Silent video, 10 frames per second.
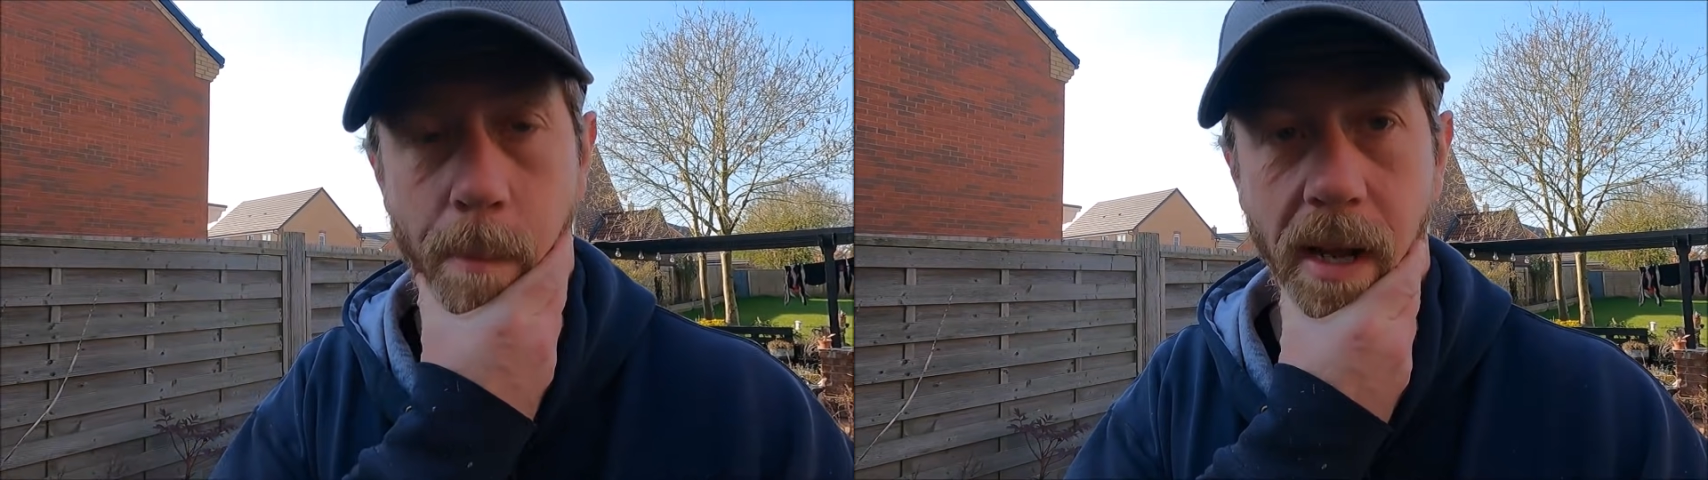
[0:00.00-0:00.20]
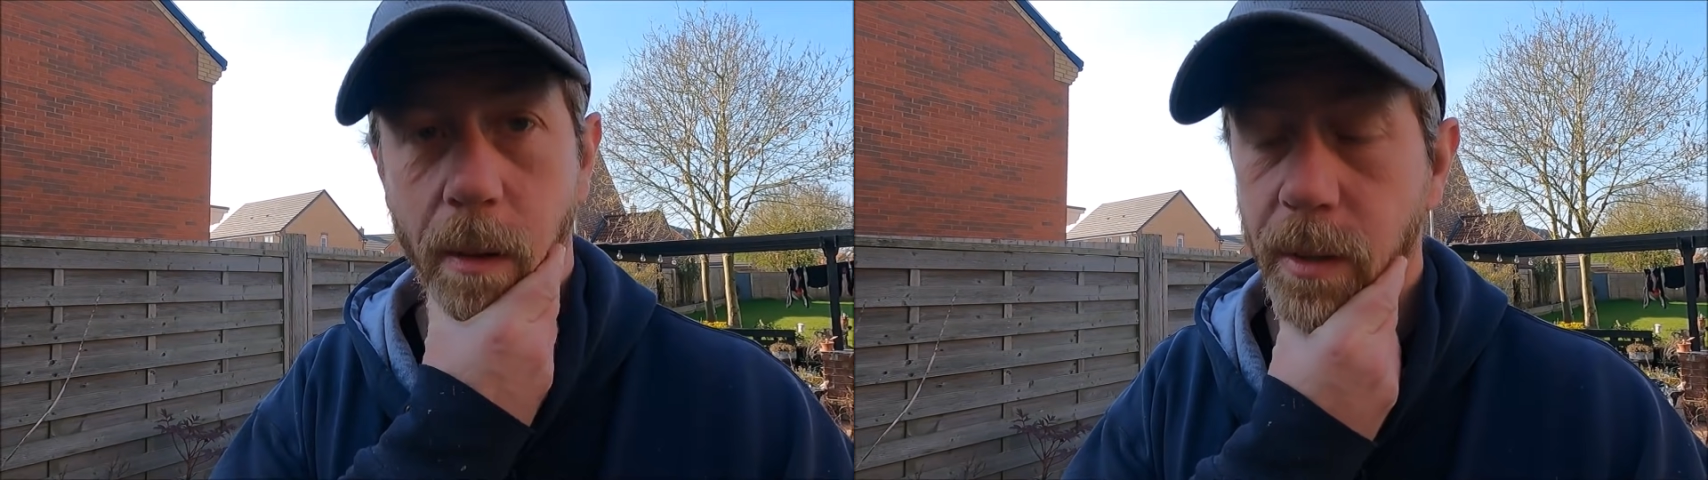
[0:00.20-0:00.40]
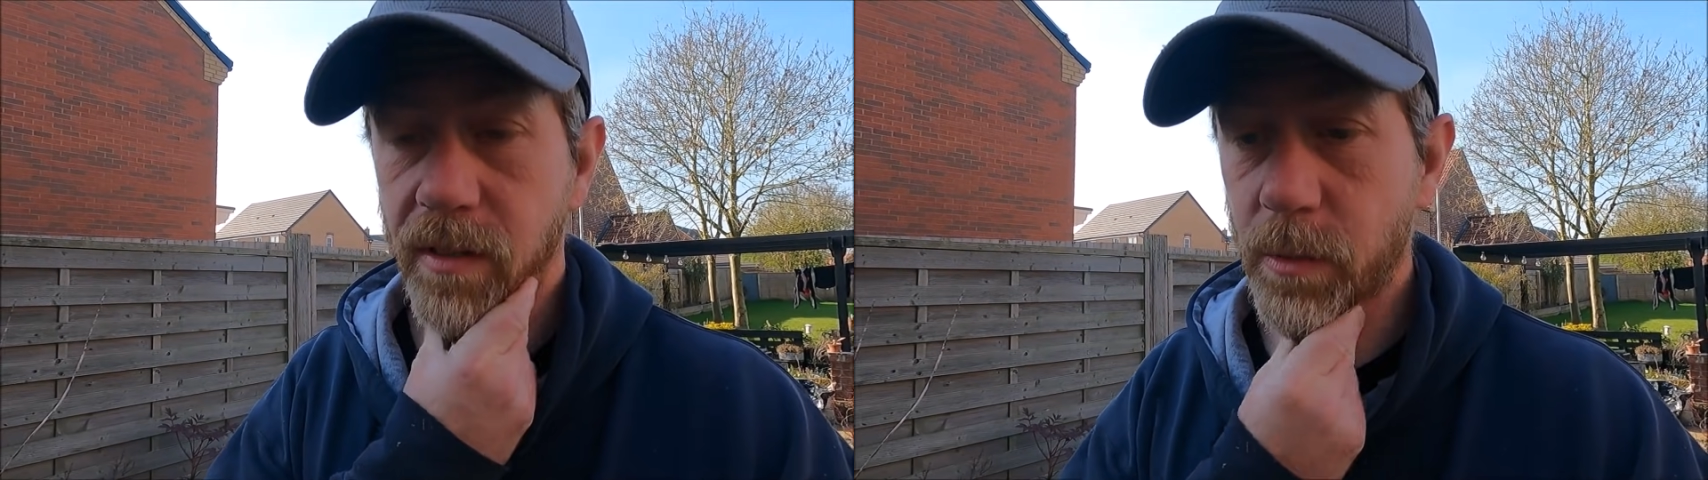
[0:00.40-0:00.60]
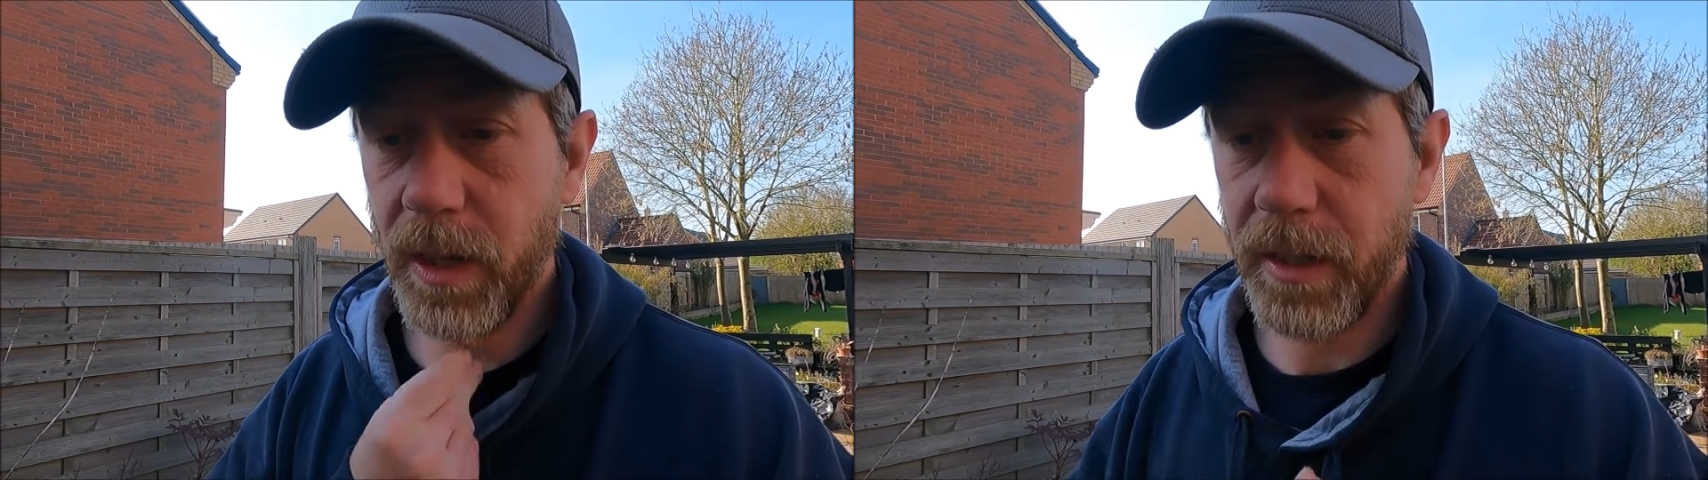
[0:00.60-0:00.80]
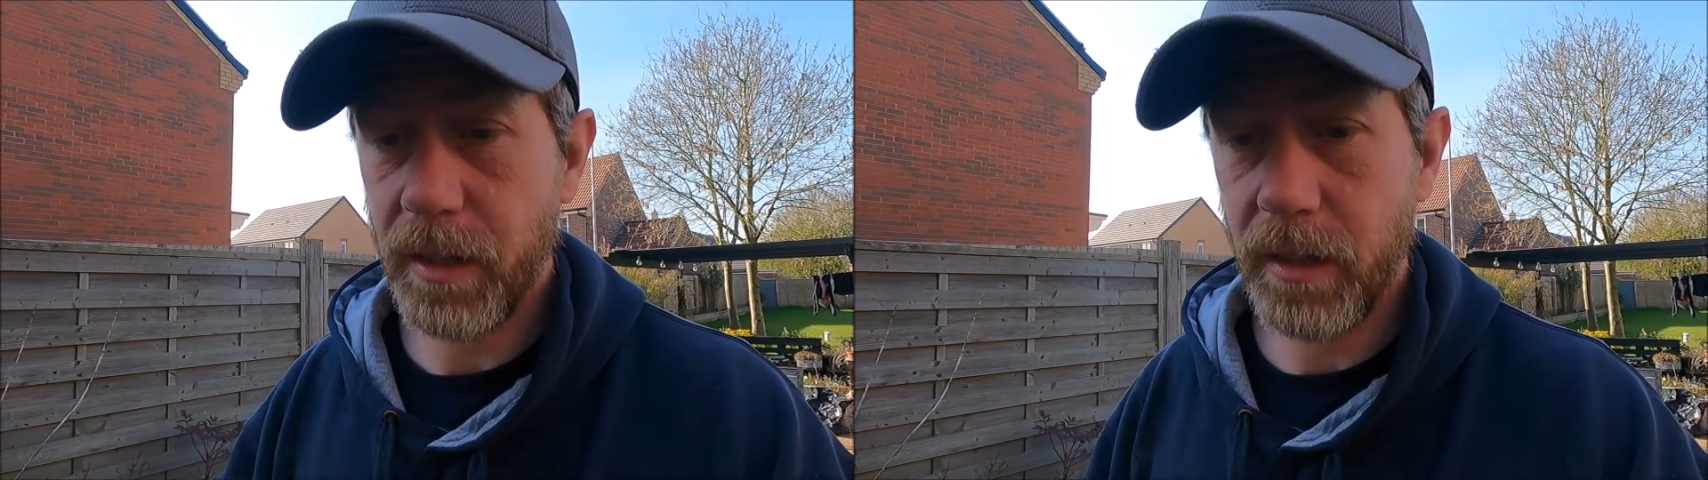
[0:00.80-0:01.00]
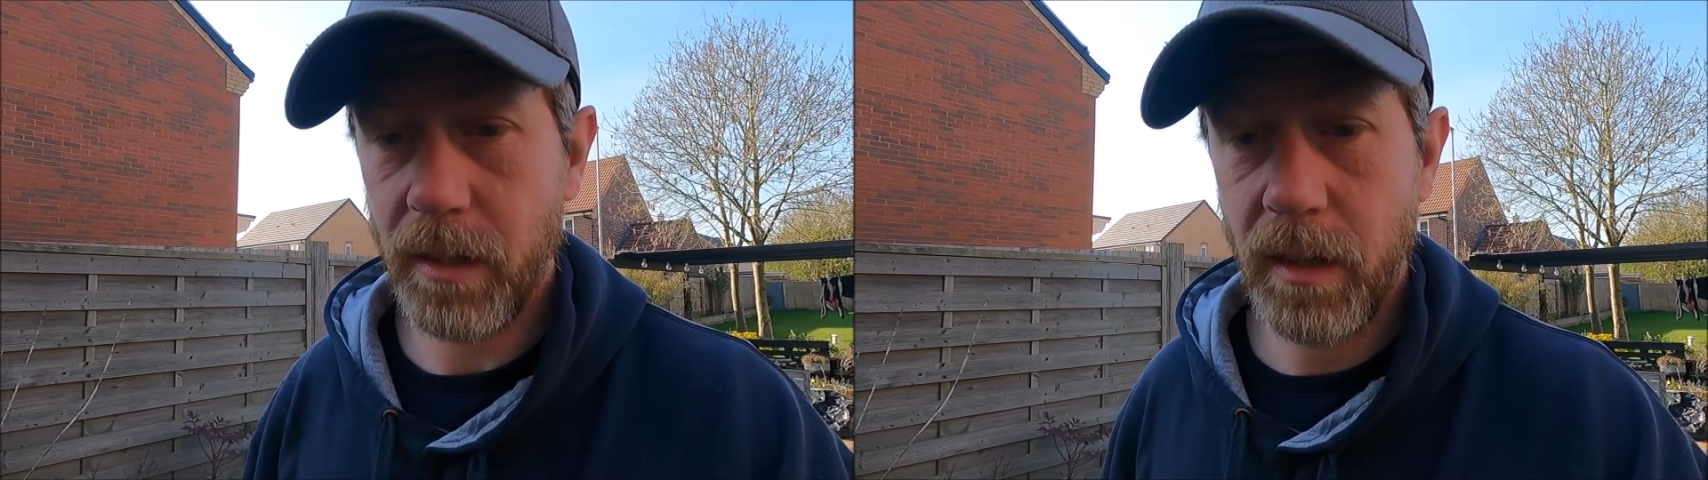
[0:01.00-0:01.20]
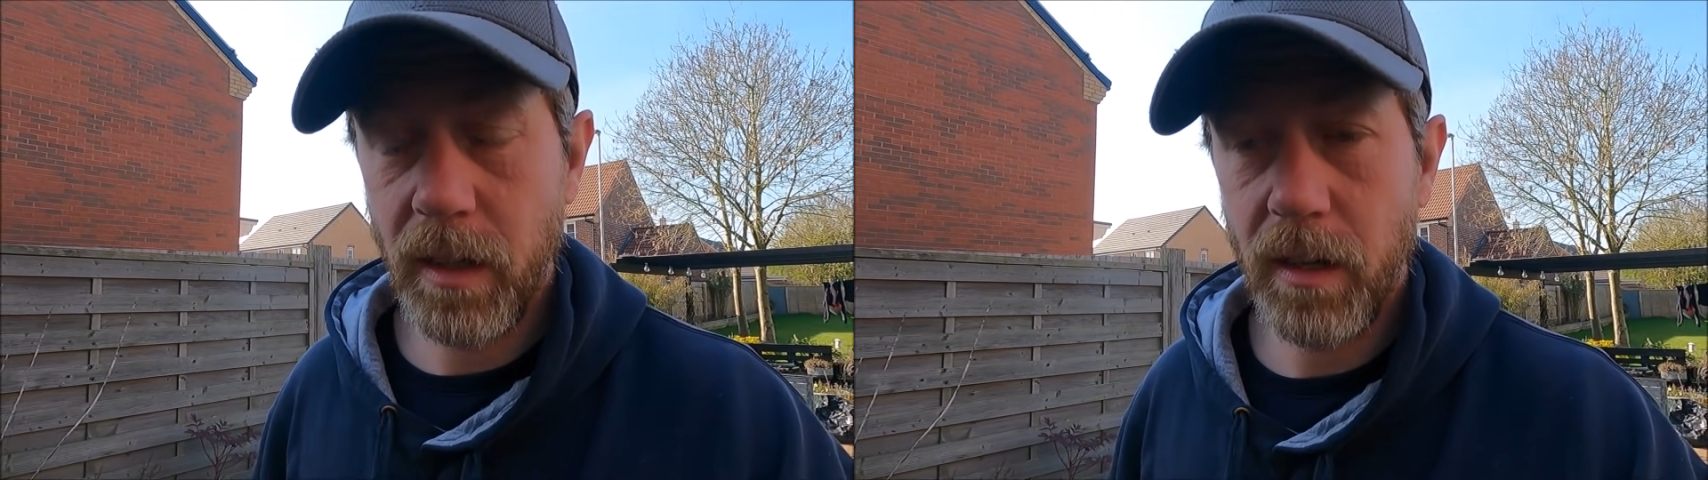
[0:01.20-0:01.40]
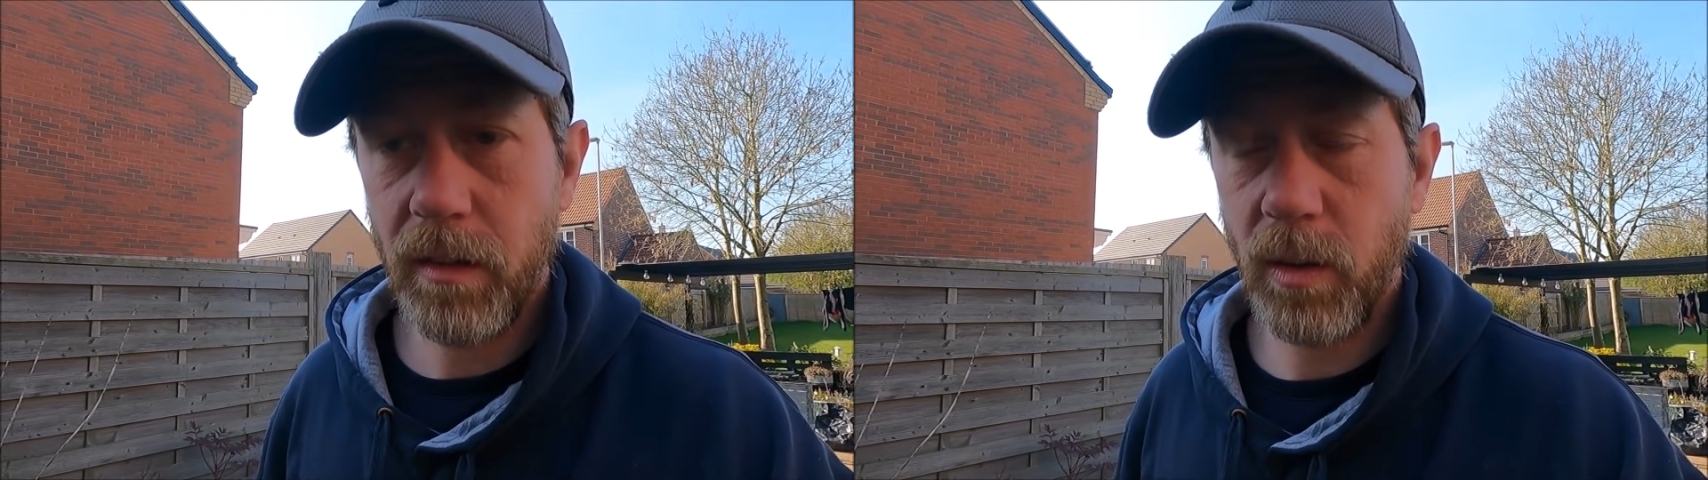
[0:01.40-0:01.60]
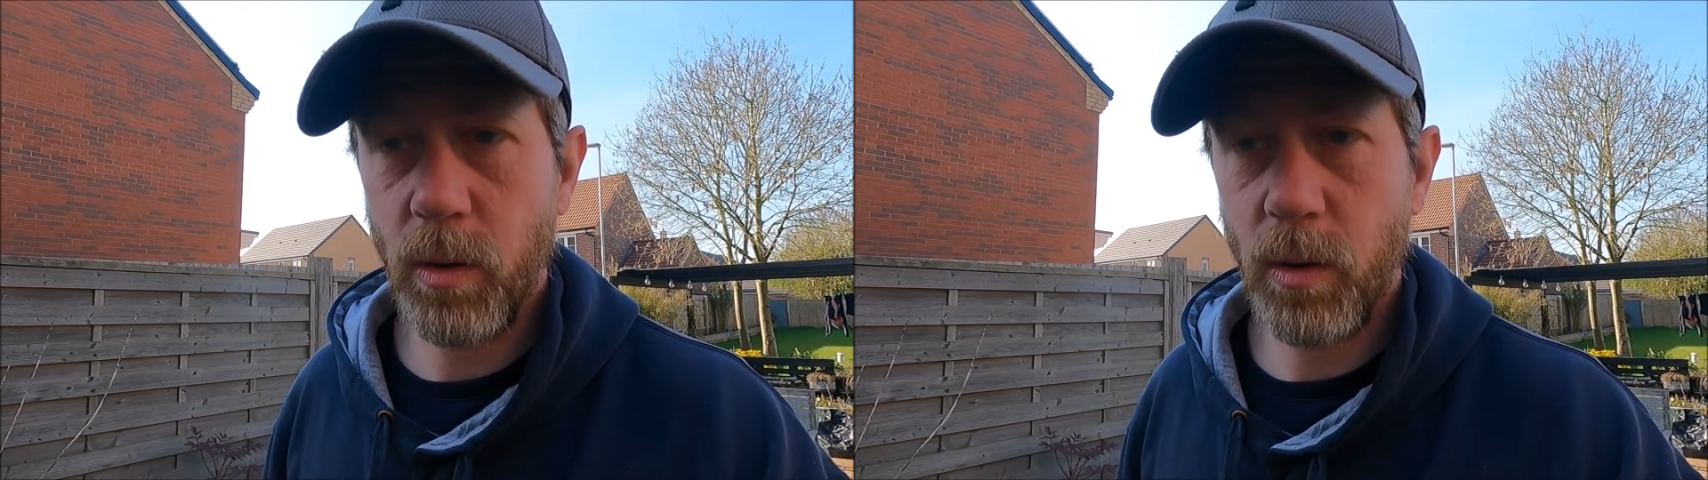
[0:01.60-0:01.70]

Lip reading: mega busy week. Done